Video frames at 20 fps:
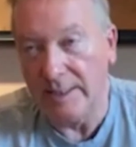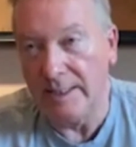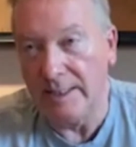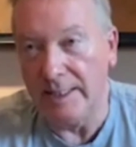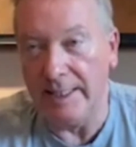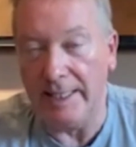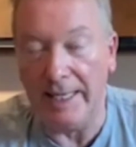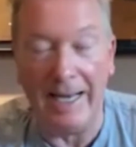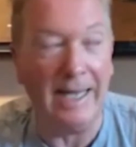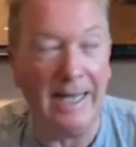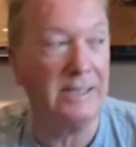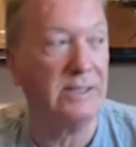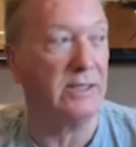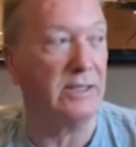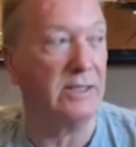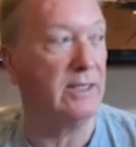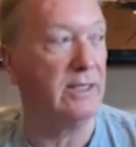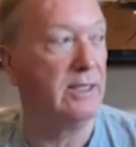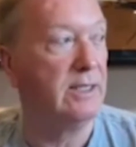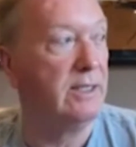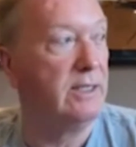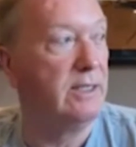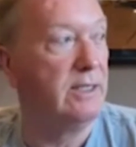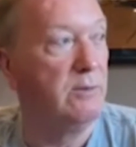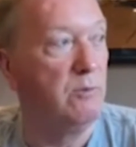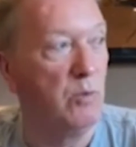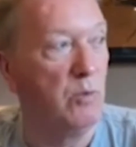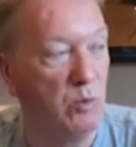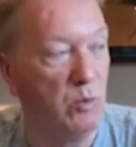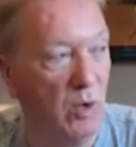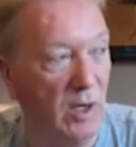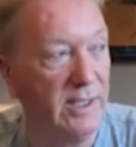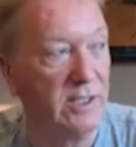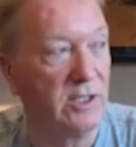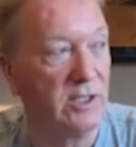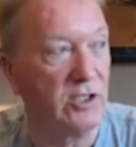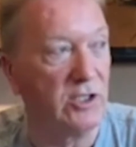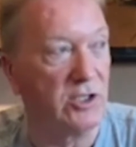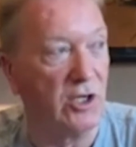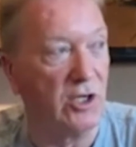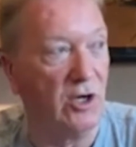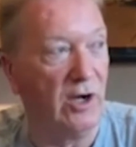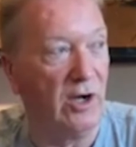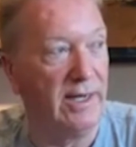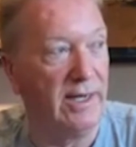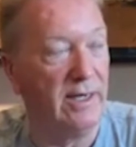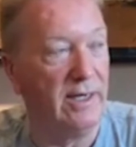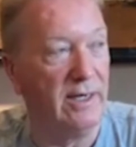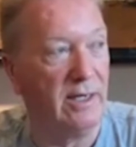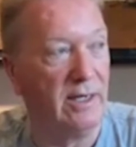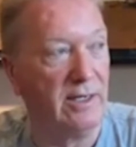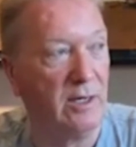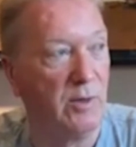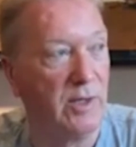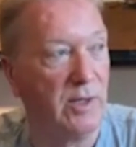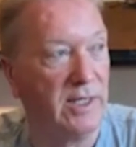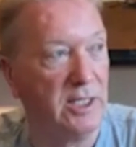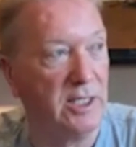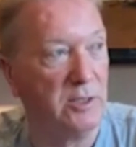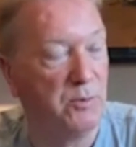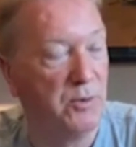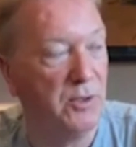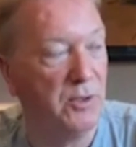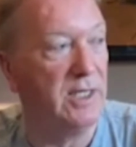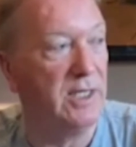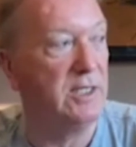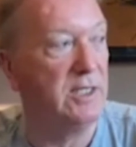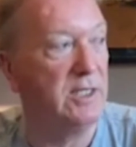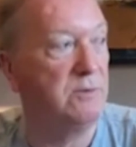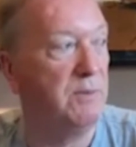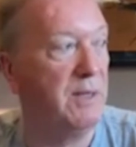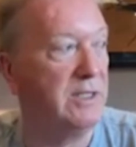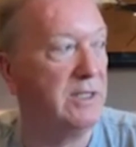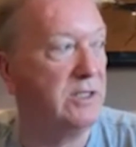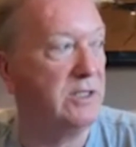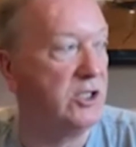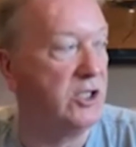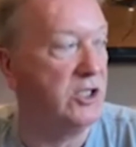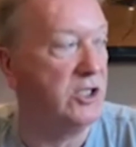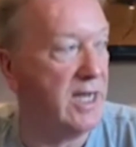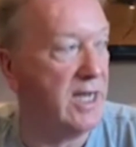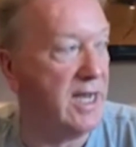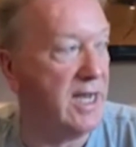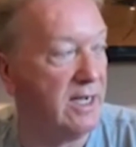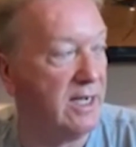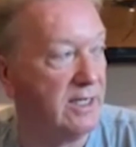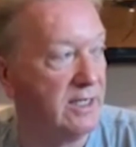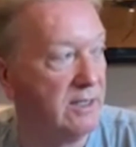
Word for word: It hasn't. We wanted to sign it, and I don't know why he keeps putting these messages out